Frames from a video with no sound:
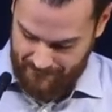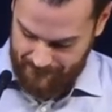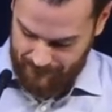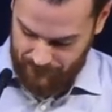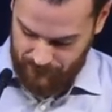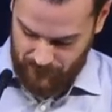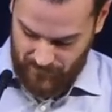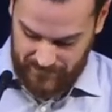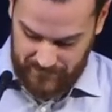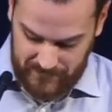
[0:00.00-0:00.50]

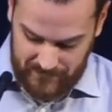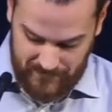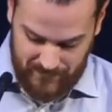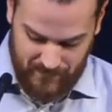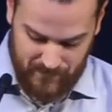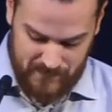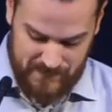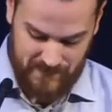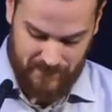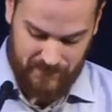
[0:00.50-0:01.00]
I didn't
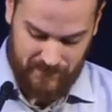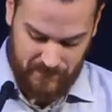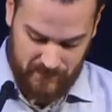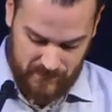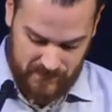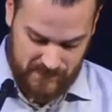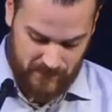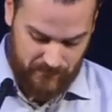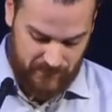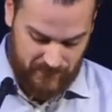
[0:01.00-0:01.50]
come telling you
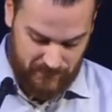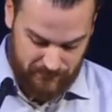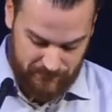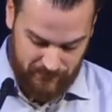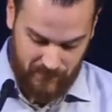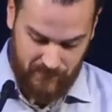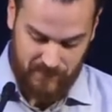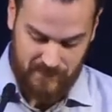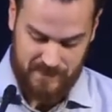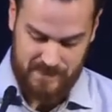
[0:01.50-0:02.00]
something
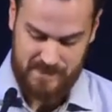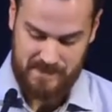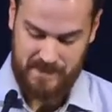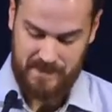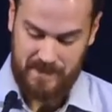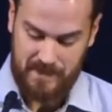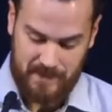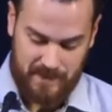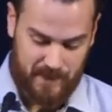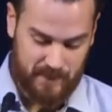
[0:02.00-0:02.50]
false. He
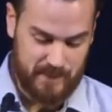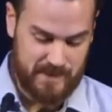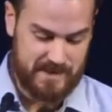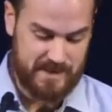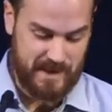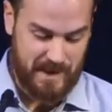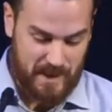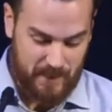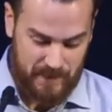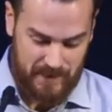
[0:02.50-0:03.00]
didn't come
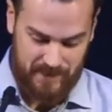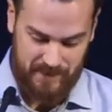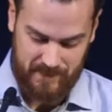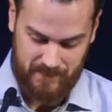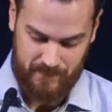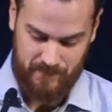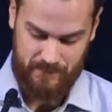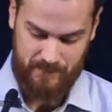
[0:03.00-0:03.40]
scamming them.